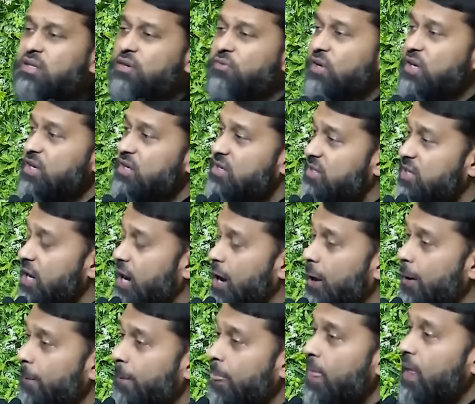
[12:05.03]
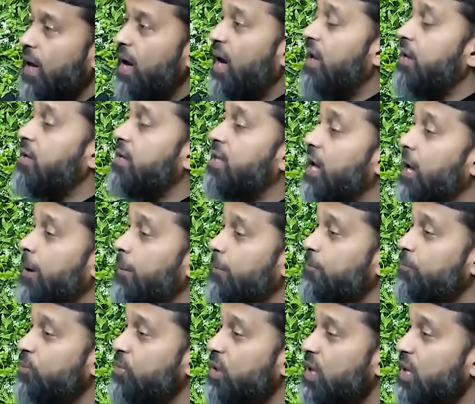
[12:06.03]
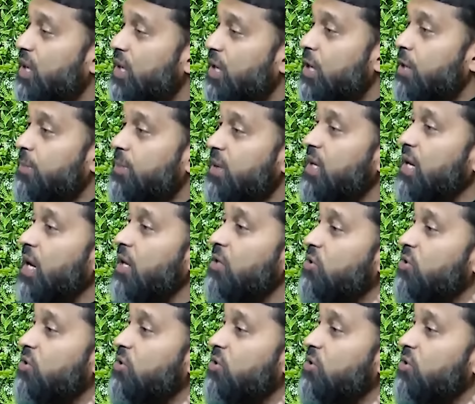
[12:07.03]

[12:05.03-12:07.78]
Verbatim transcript: of Isa. And then he began